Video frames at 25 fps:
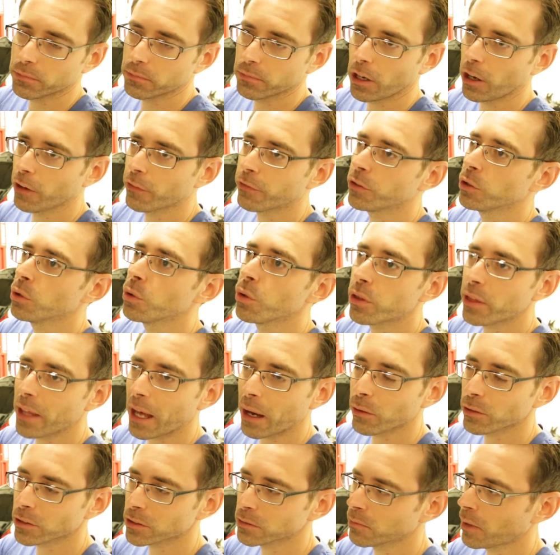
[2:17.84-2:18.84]
a few
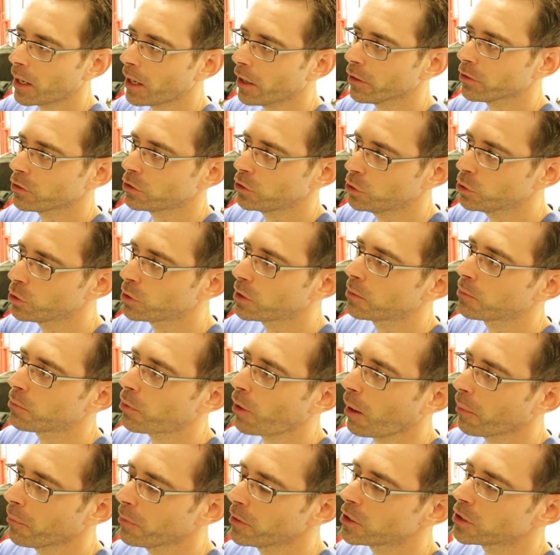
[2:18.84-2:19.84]
thousand miles, you can
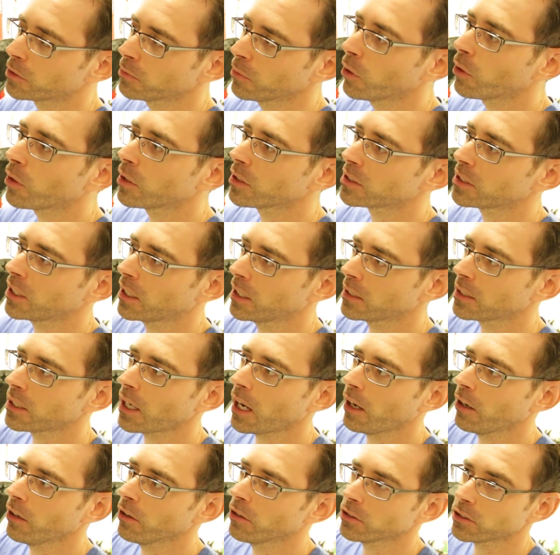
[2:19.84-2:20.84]
probably smoke a set of
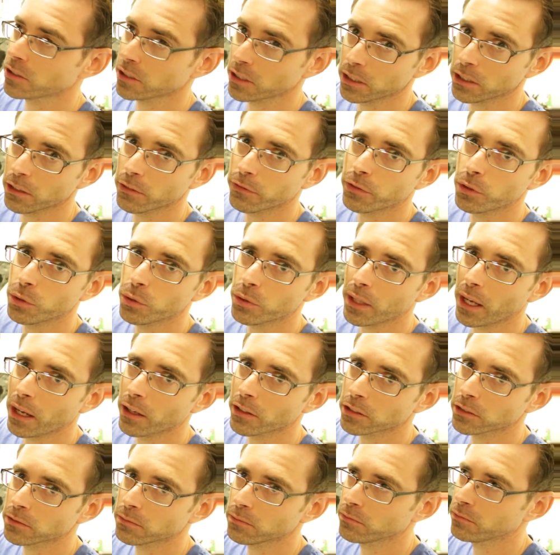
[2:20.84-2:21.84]
tires in a few
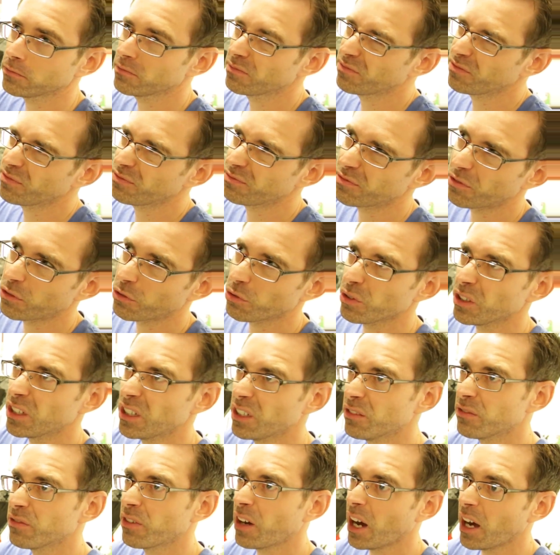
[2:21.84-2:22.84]
thousand,
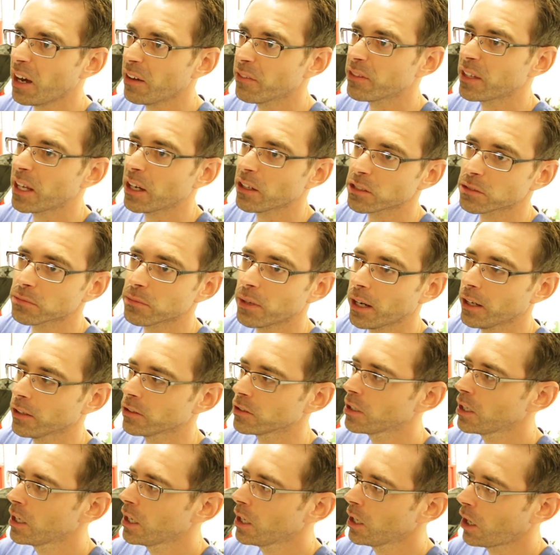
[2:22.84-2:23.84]
5,000
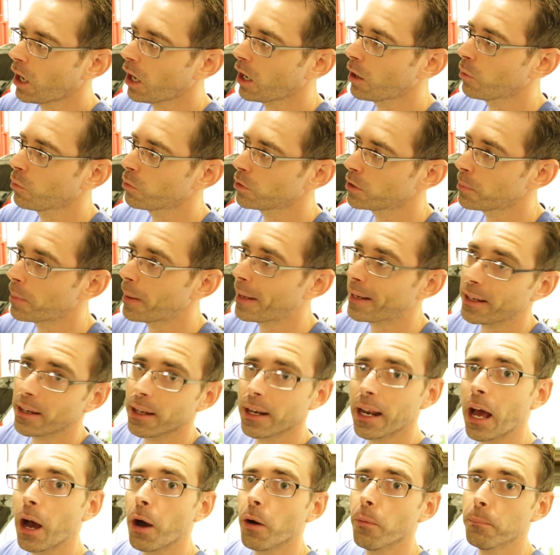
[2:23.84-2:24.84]
miles, depending
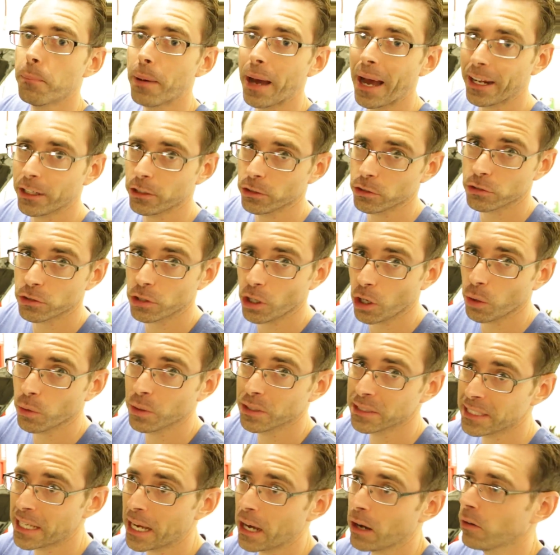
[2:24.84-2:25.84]
on how bad your toe
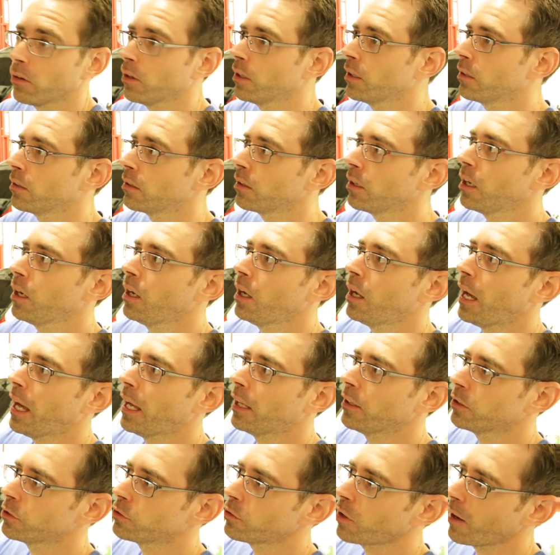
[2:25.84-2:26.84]
is out and
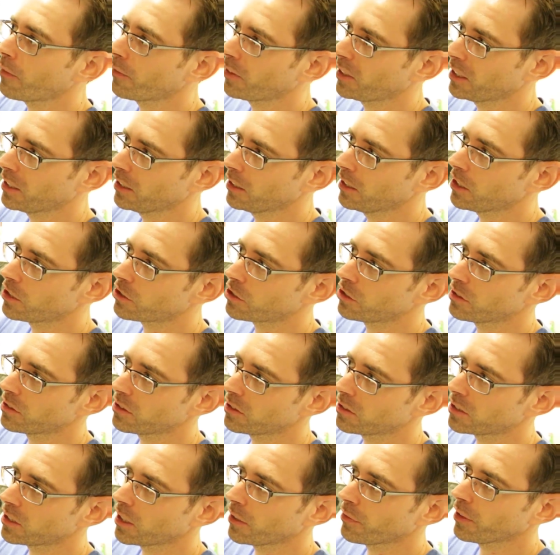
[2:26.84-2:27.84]
the driving conditions
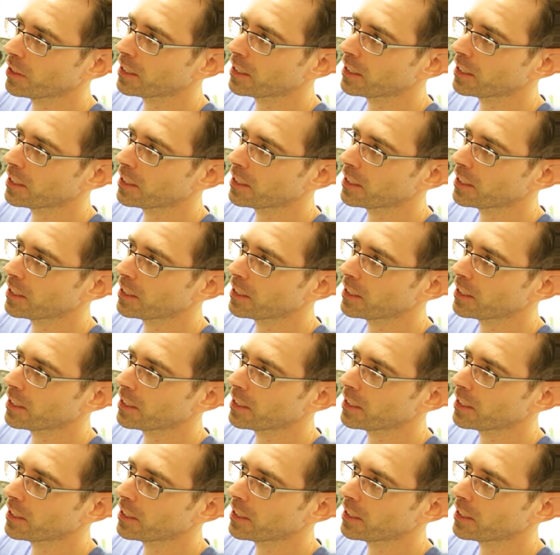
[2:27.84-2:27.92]
and stuff